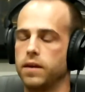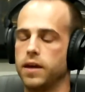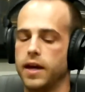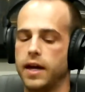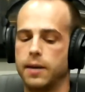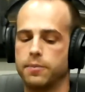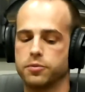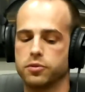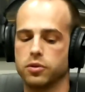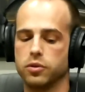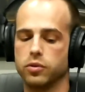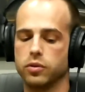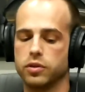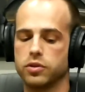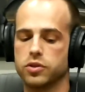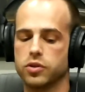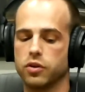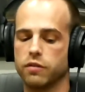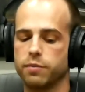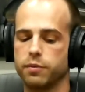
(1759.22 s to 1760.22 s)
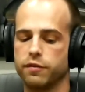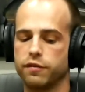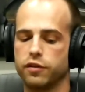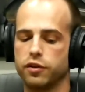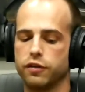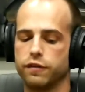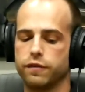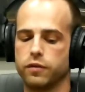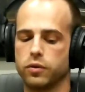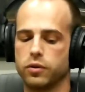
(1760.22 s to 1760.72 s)
Yeah, absolutely. So I've been
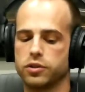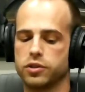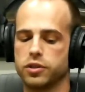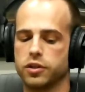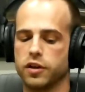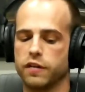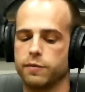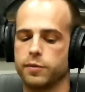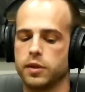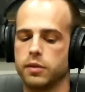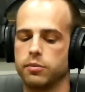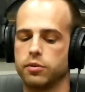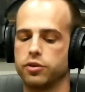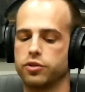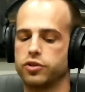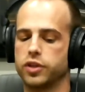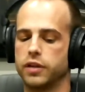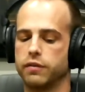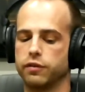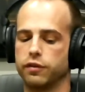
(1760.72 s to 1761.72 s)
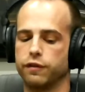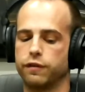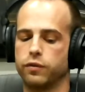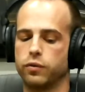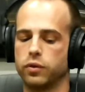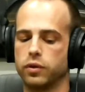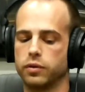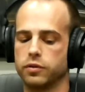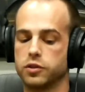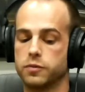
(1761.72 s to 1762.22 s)
very fortunate. I've been able to travel
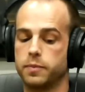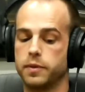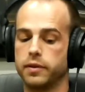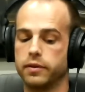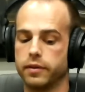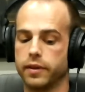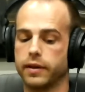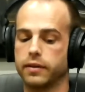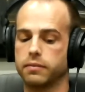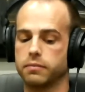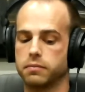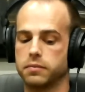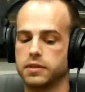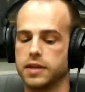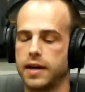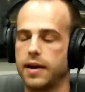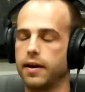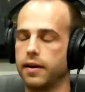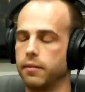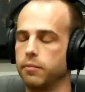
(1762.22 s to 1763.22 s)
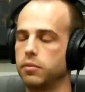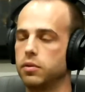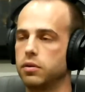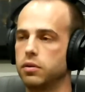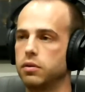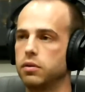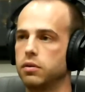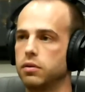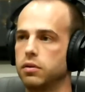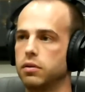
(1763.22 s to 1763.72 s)
to spend like time
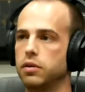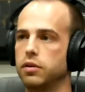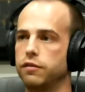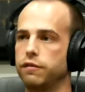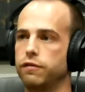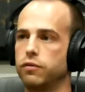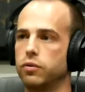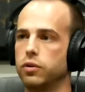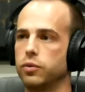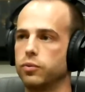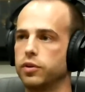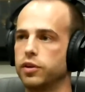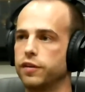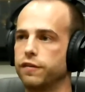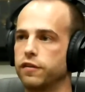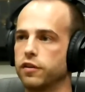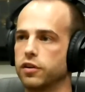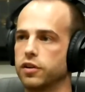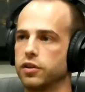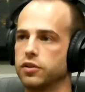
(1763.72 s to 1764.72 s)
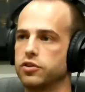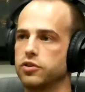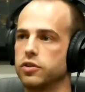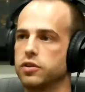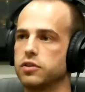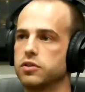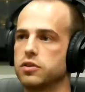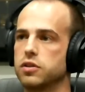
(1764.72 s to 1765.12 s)
in 41 different countries.